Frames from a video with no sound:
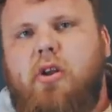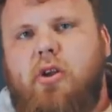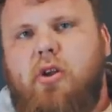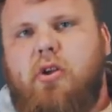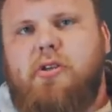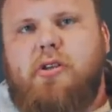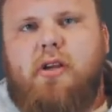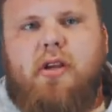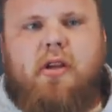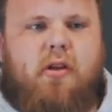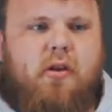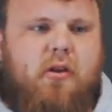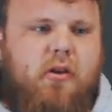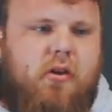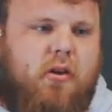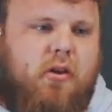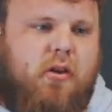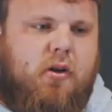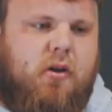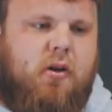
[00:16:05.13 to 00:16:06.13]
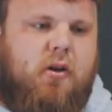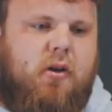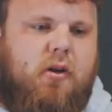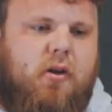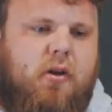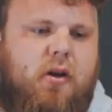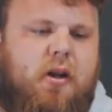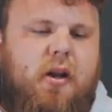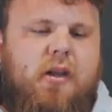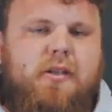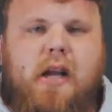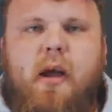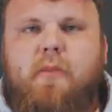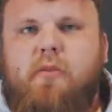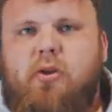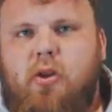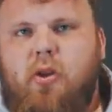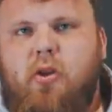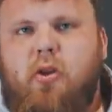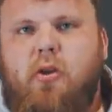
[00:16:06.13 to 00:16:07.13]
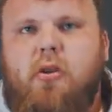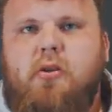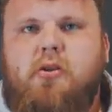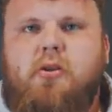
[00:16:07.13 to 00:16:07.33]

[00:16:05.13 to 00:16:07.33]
to use it is up to you.